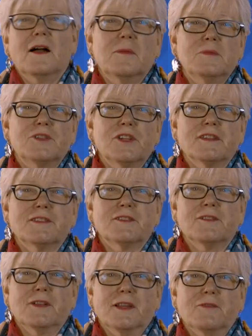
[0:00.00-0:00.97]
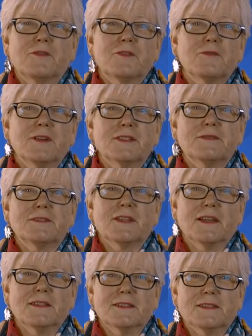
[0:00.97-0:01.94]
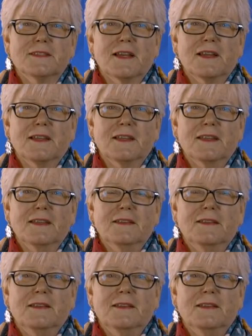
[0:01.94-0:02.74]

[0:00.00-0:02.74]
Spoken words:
I'm Michelle Stirling for Friends of Science Society.